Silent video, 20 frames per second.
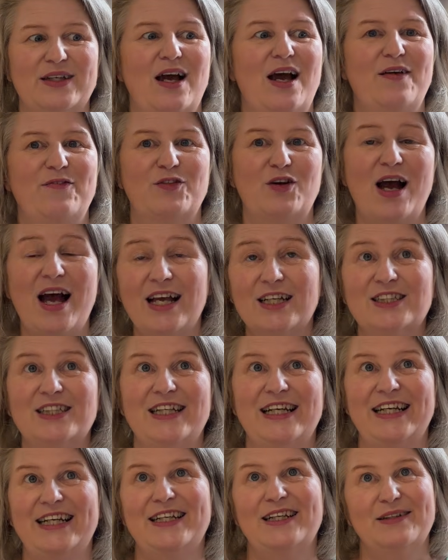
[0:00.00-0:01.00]
I've
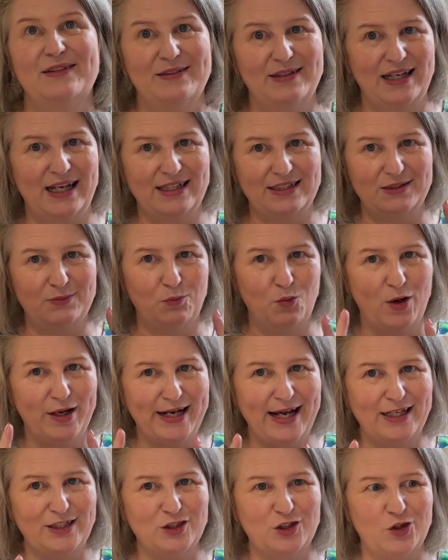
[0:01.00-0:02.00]
actually, it's one
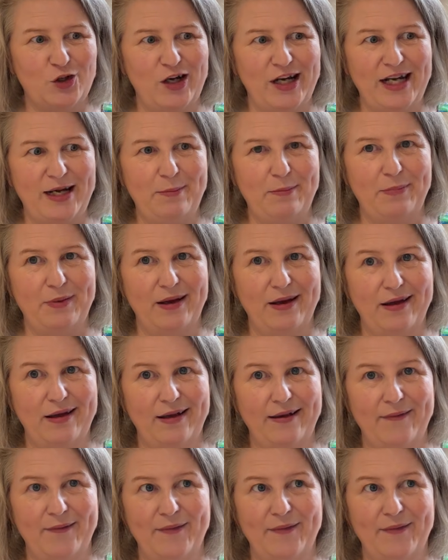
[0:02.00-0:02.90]
entry, but